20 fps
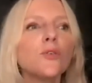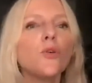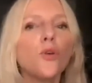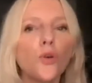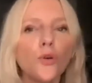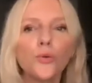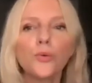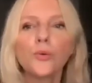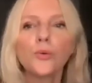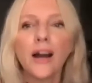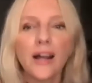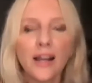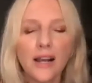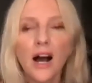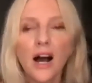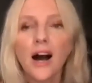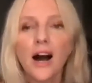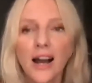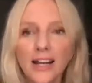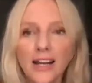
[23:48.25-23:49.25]
It's
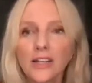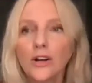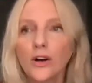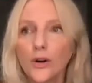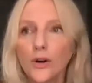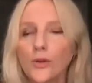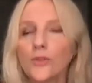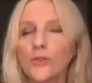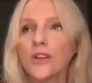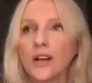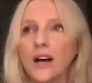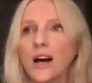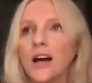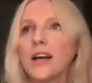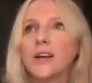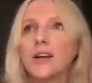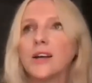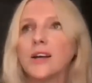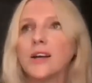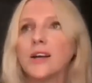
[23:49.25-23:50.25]
all right. I
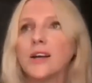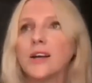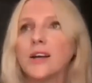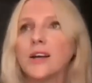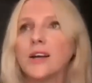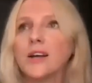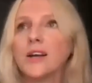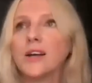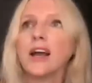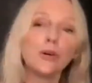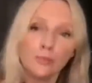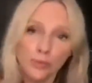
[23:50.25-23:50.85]
know that I